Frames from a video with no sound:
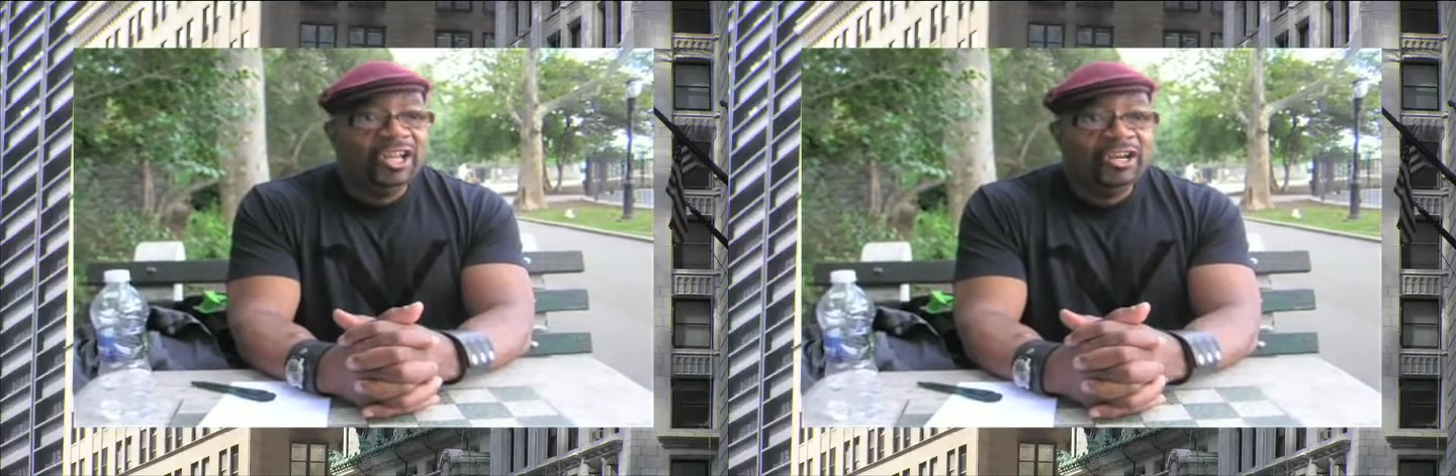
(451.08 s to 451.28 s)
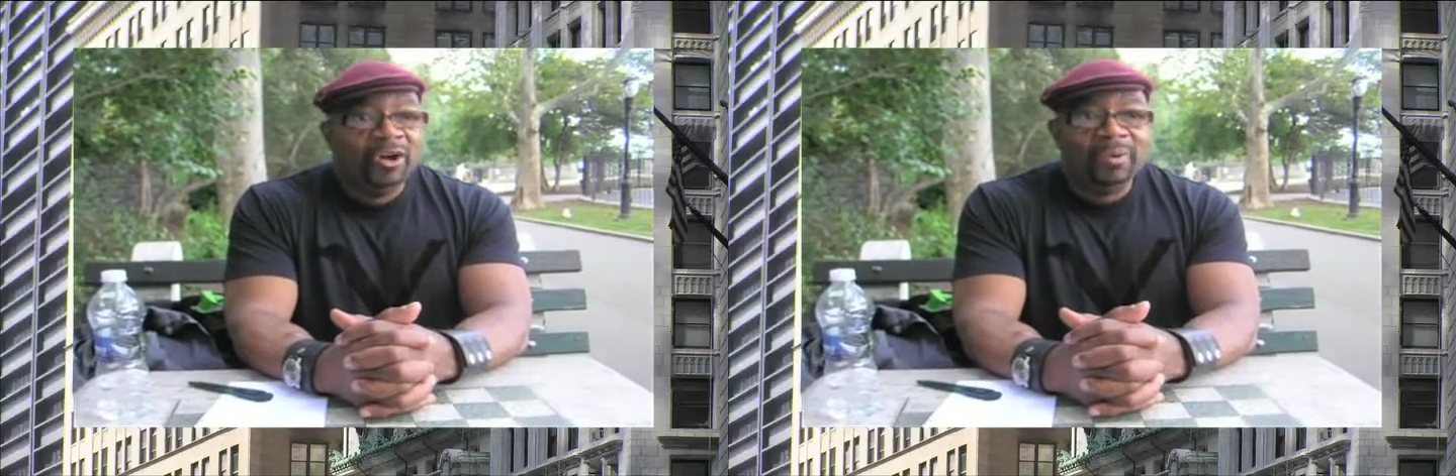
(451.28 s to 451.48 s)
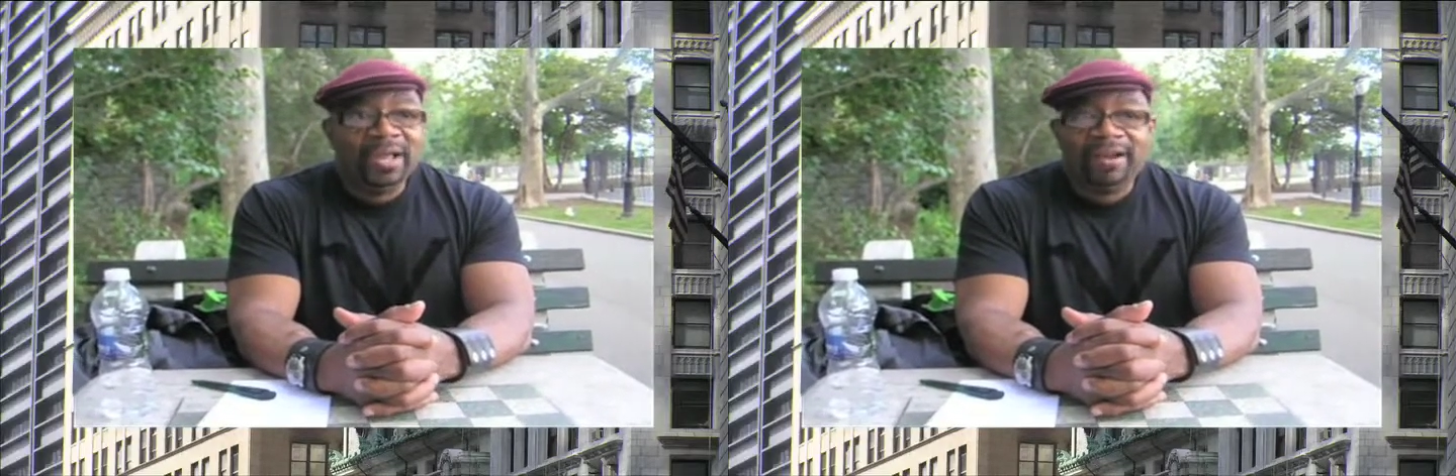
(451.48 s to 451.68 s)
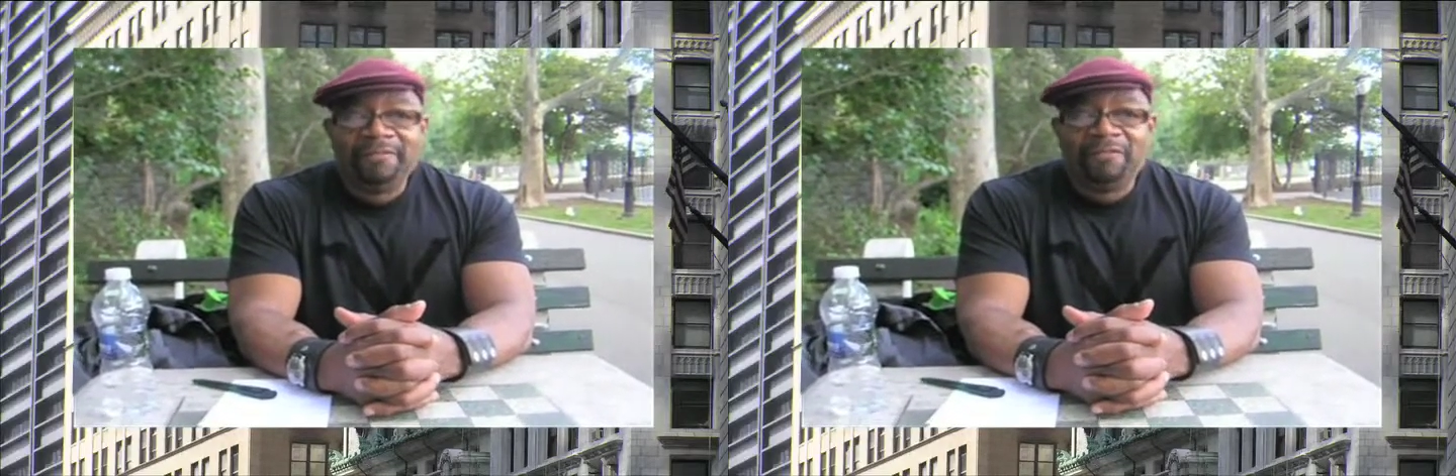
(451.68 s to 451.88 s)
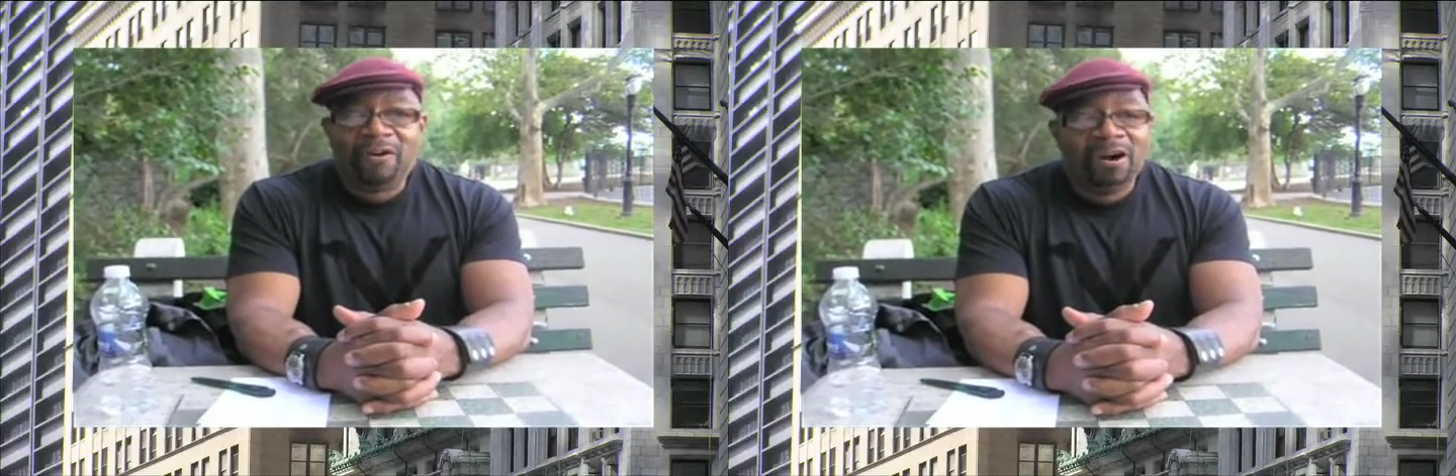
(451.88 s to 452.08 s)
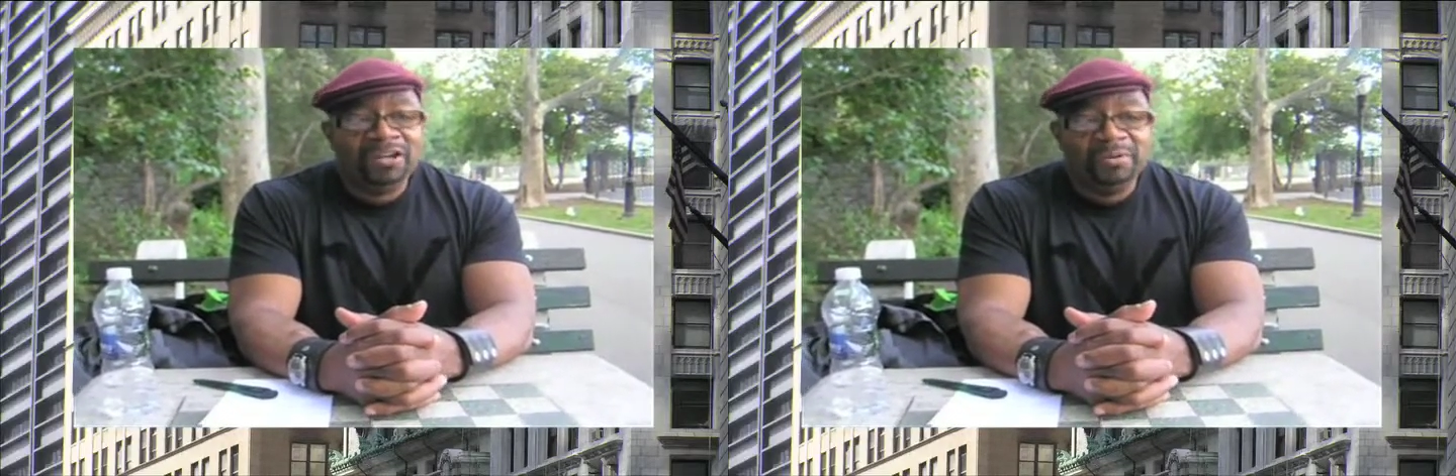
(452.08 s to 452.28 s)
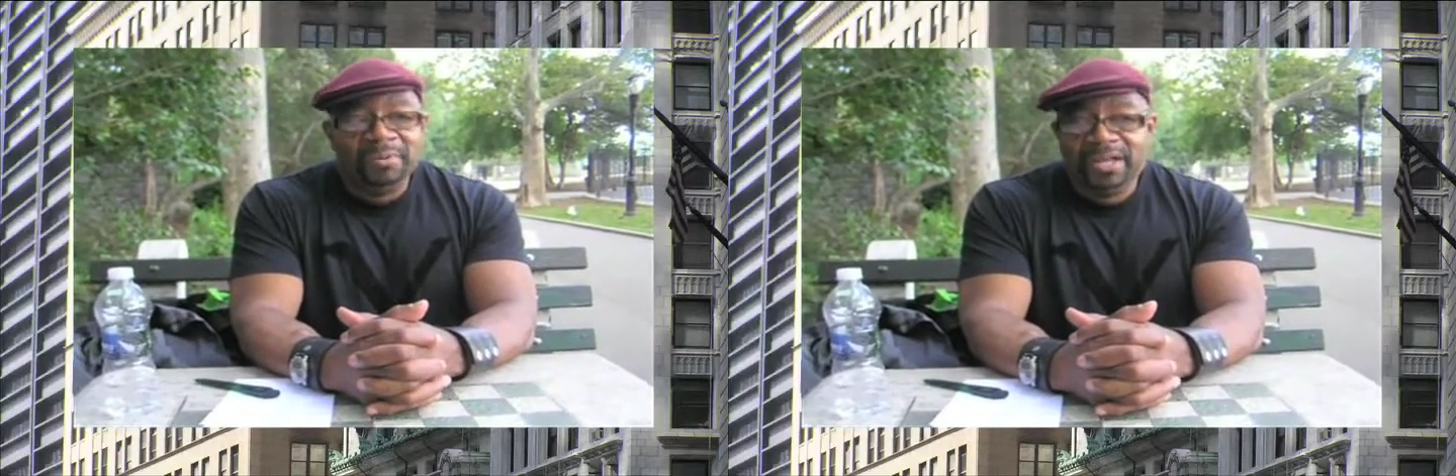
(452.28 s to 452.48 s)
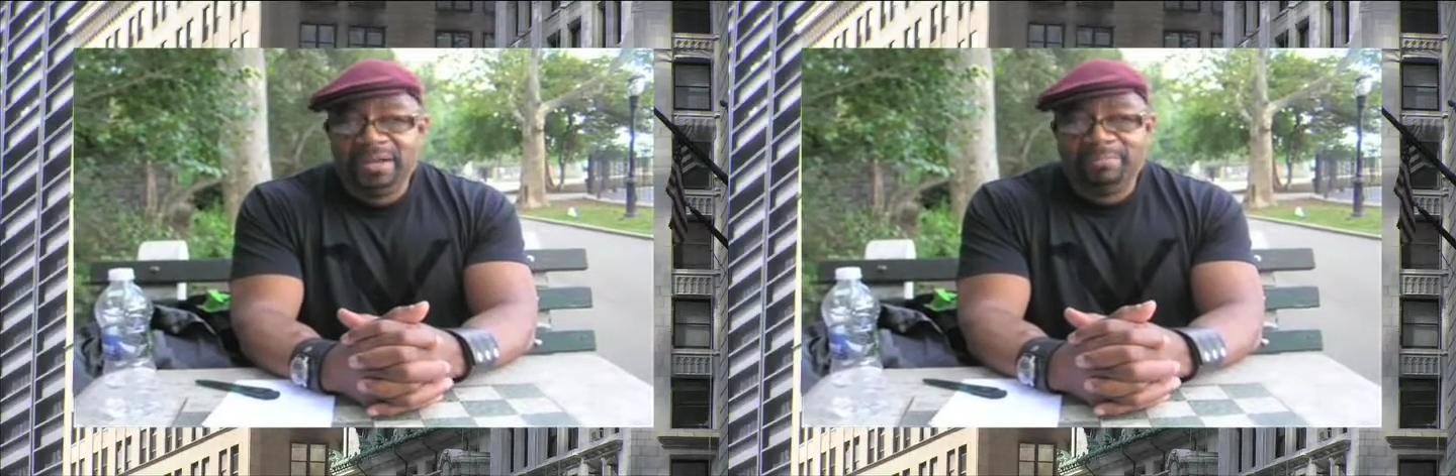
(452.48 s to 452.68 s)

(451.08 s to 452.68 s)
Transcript: we have far too many